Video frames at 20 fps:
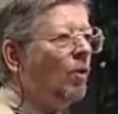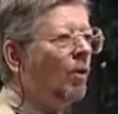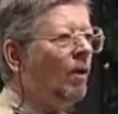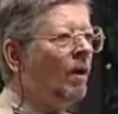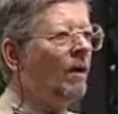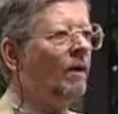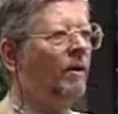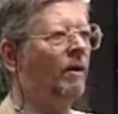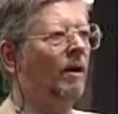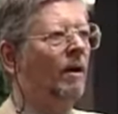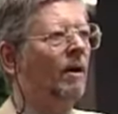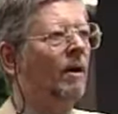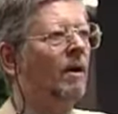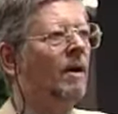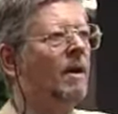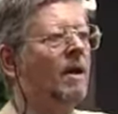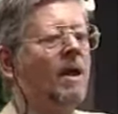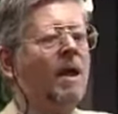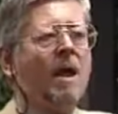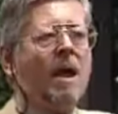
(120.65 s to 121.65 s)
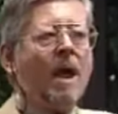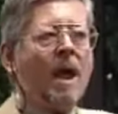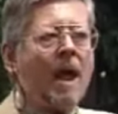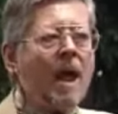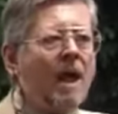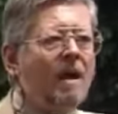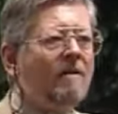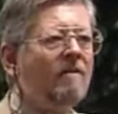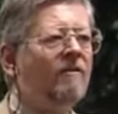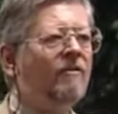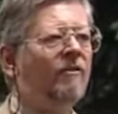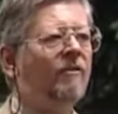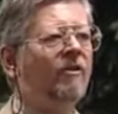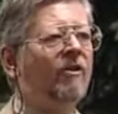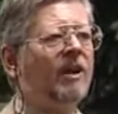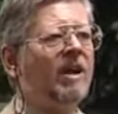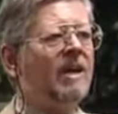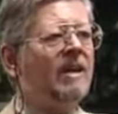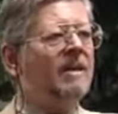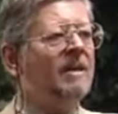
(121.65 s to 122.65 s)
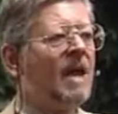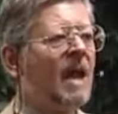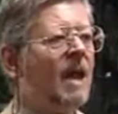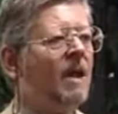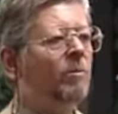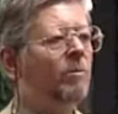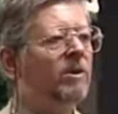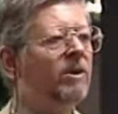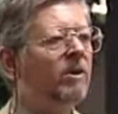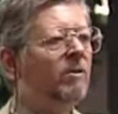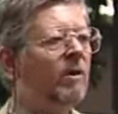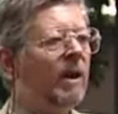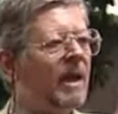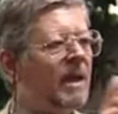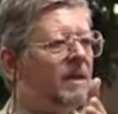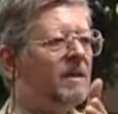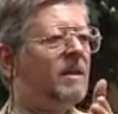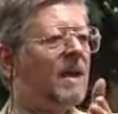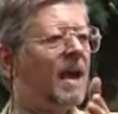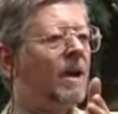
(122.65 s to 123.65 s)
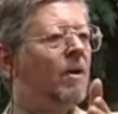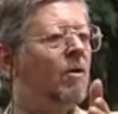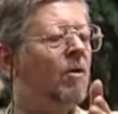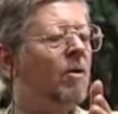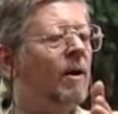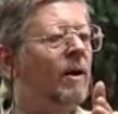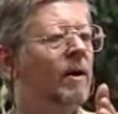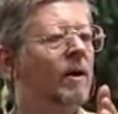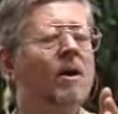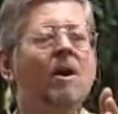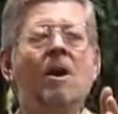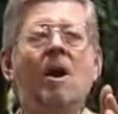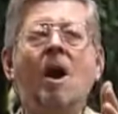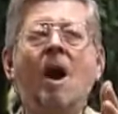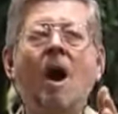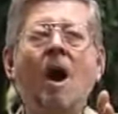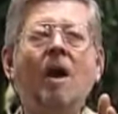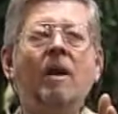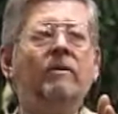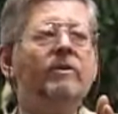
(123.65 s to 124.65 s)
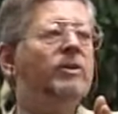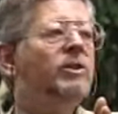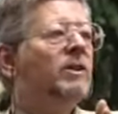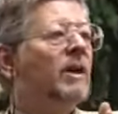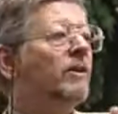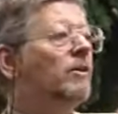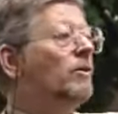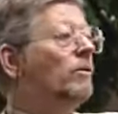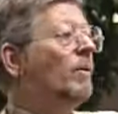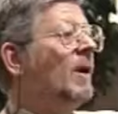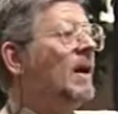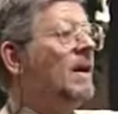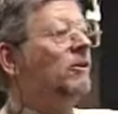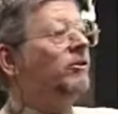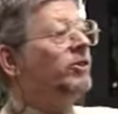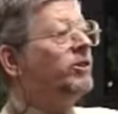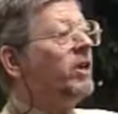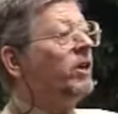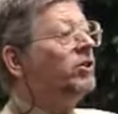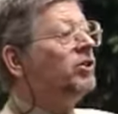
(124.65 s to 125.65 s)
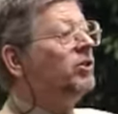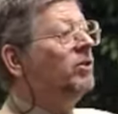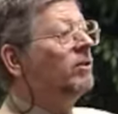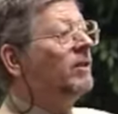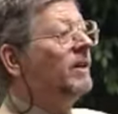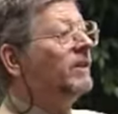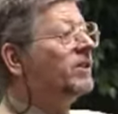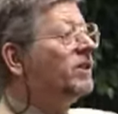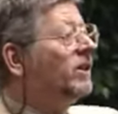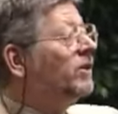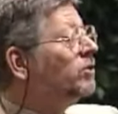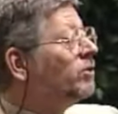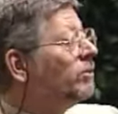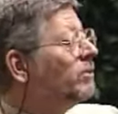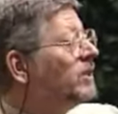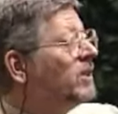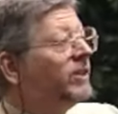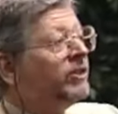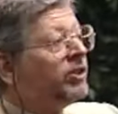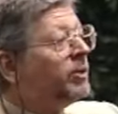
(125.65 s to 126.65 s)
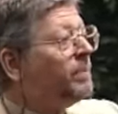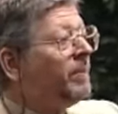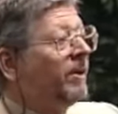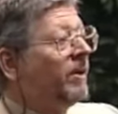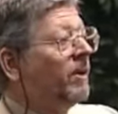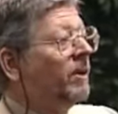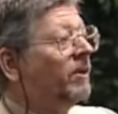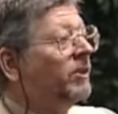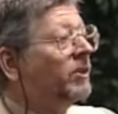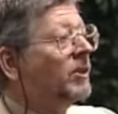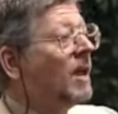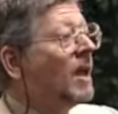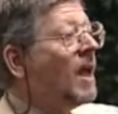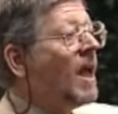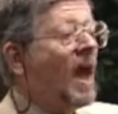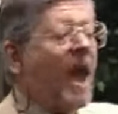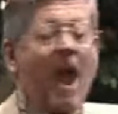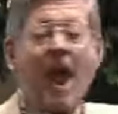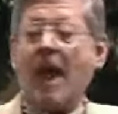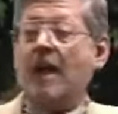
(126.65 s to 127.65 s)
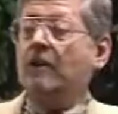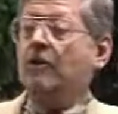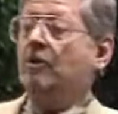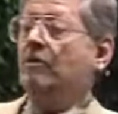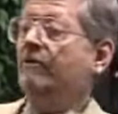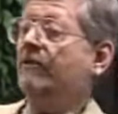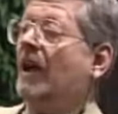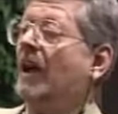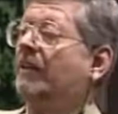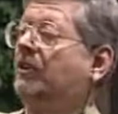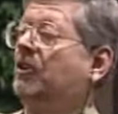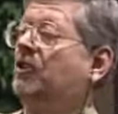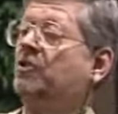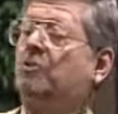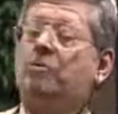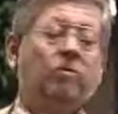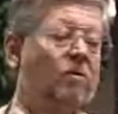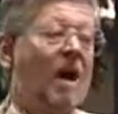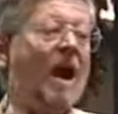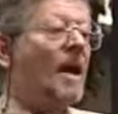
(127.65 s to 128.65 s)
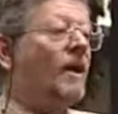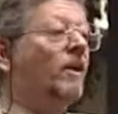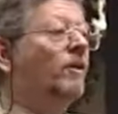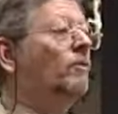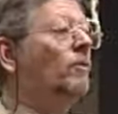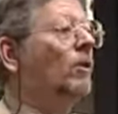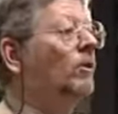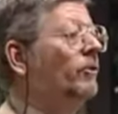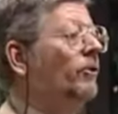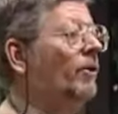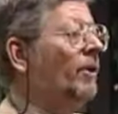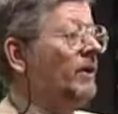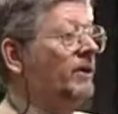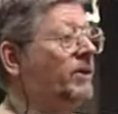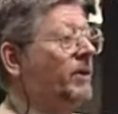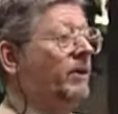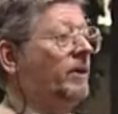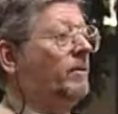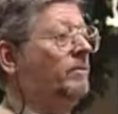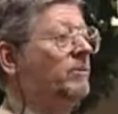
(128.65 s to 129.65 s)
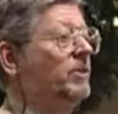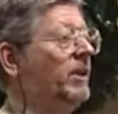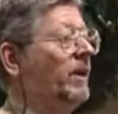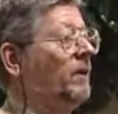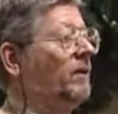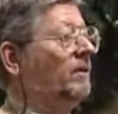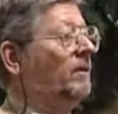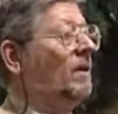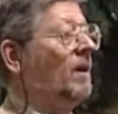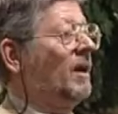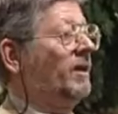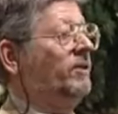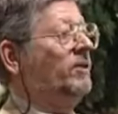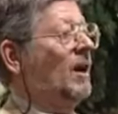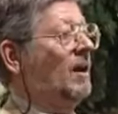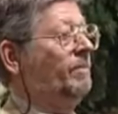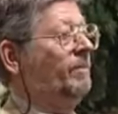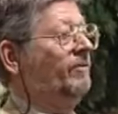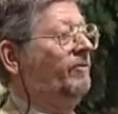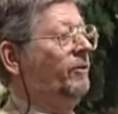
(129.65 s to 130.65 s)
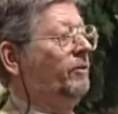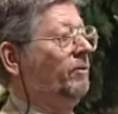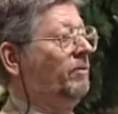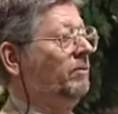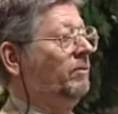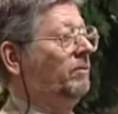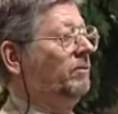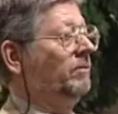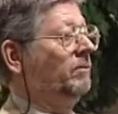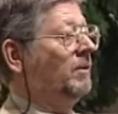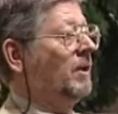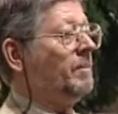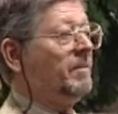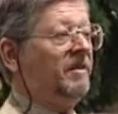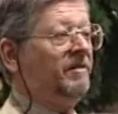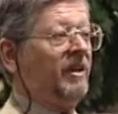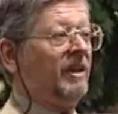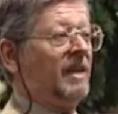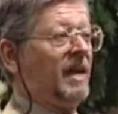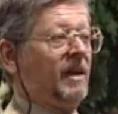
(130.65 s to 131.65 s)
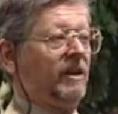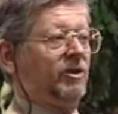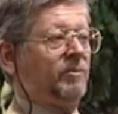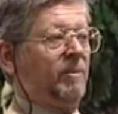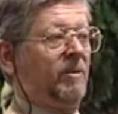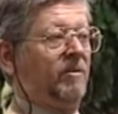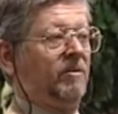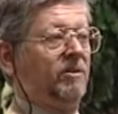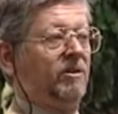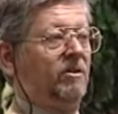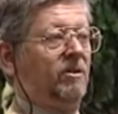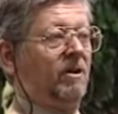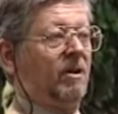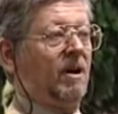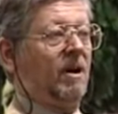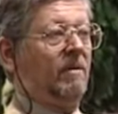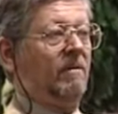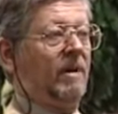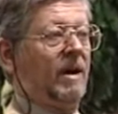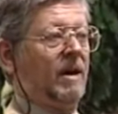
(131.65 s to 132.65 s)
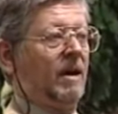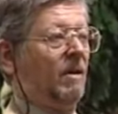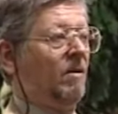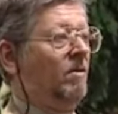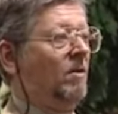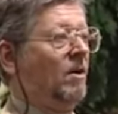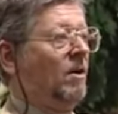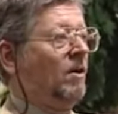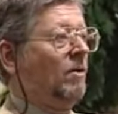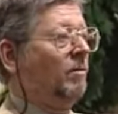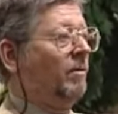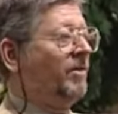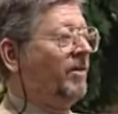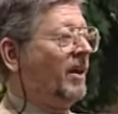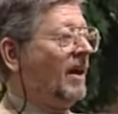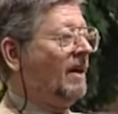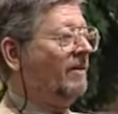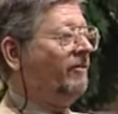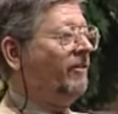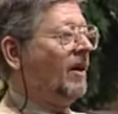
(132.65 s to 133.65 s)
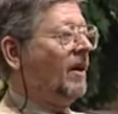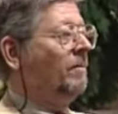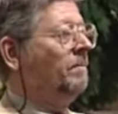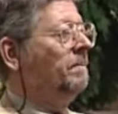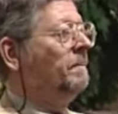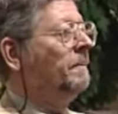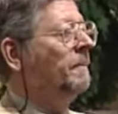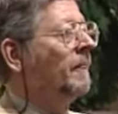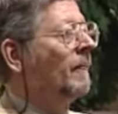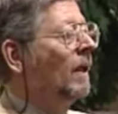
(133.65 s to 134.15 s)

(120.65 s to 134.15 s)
corner every day when you hit that corner, all of a sudden the radio station you're listening to disappears, and you've got this rock and roll noise that comes in on top of you. How many have had that experience in your car radio with the FM?